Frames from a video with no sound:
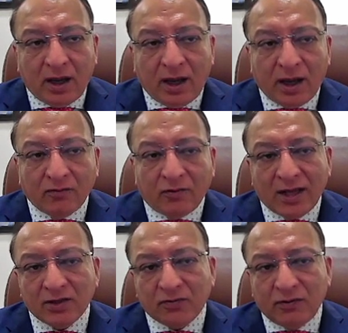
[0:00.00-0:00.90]
And
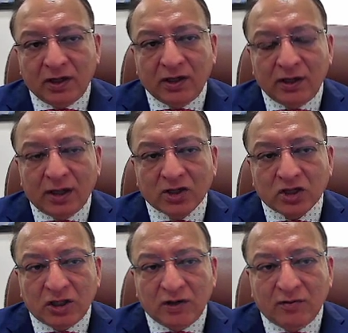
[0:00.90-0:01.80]
once we
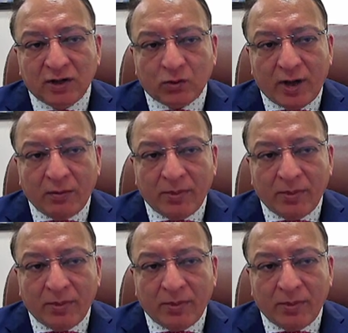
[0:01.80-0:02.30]
achieve a 12